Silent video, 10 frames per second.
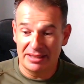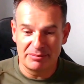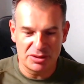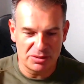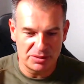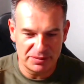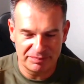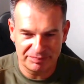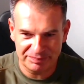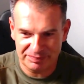show you.
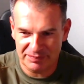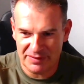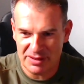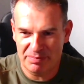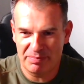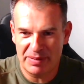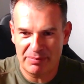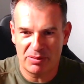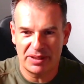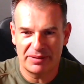This big
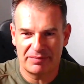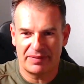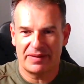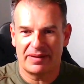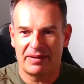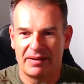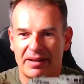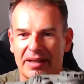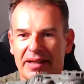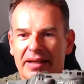boy.
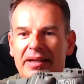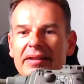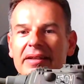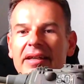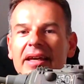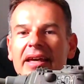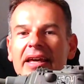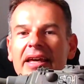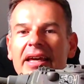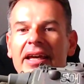See,
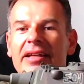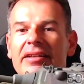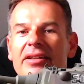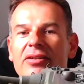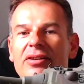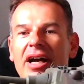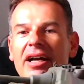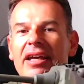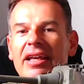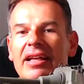it's a
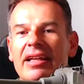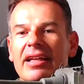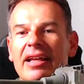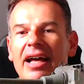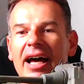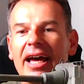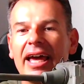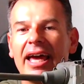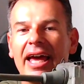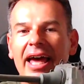chunky little guy.
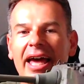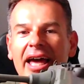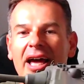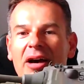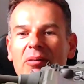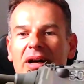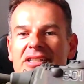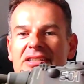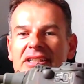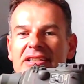
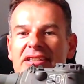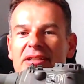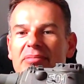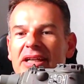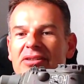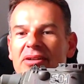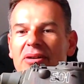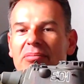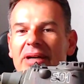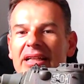1/16 measure of
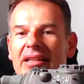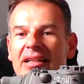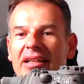metal.